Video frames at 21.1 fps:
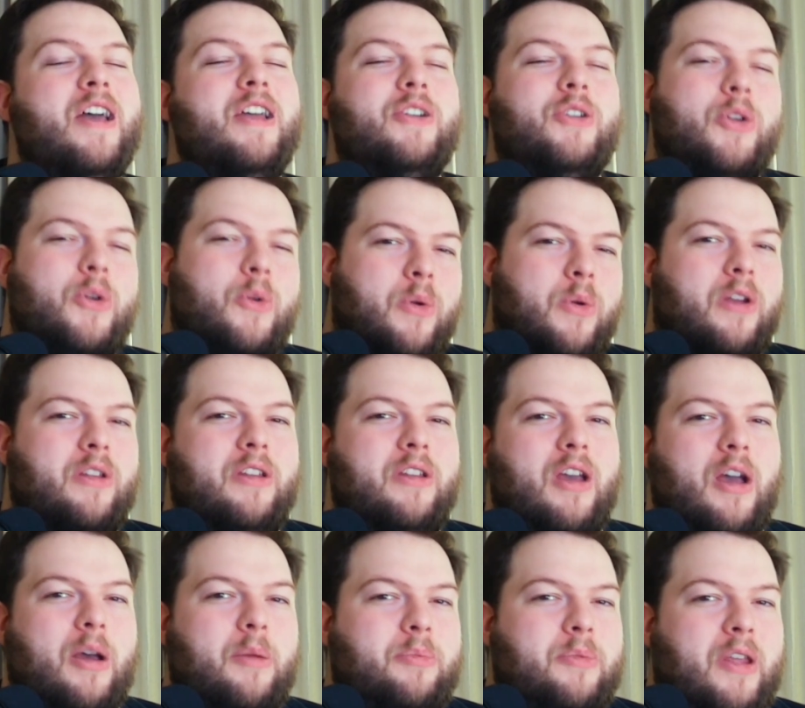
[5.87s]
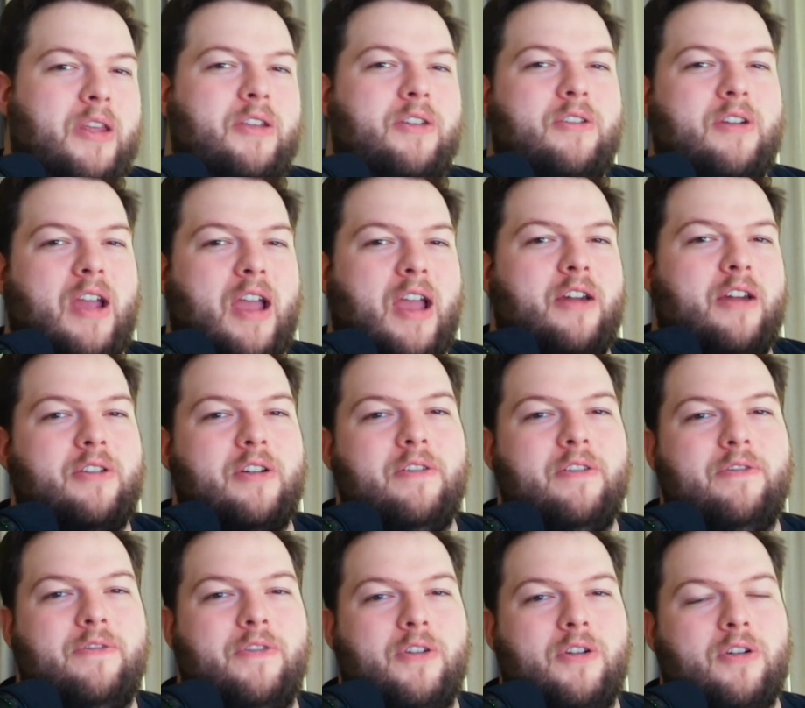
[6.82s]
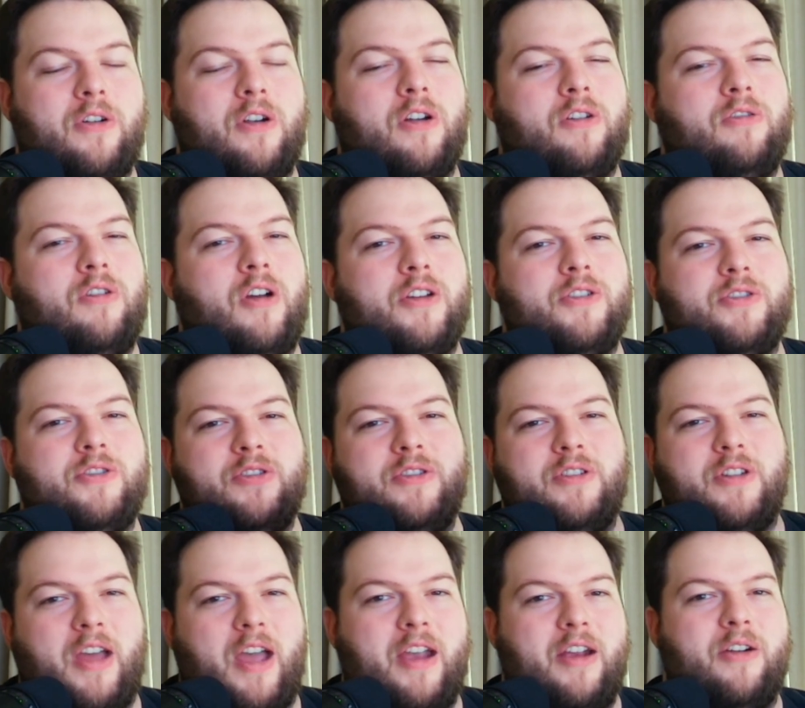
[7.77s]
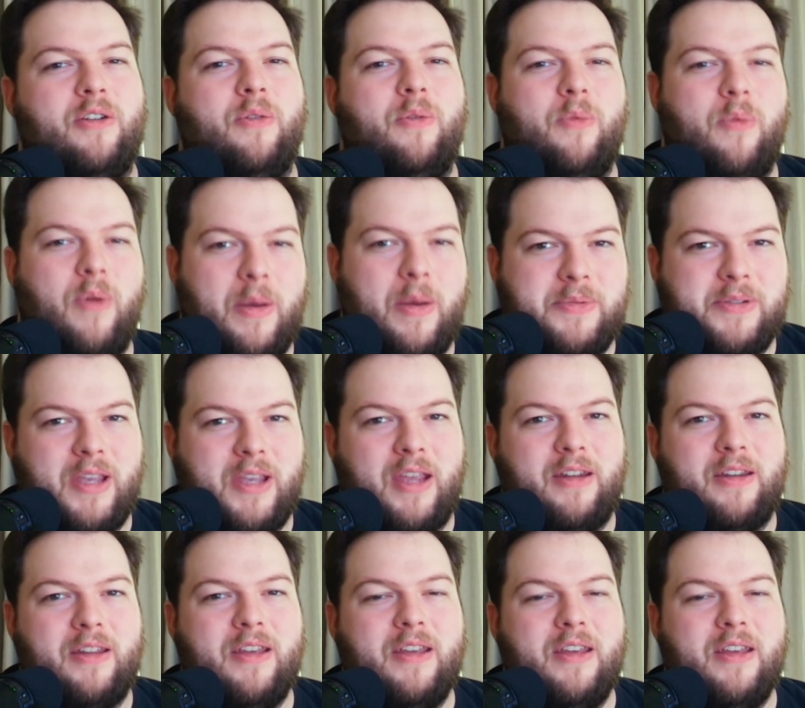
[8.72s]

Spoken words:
to quickly update your header and footer across your entire website.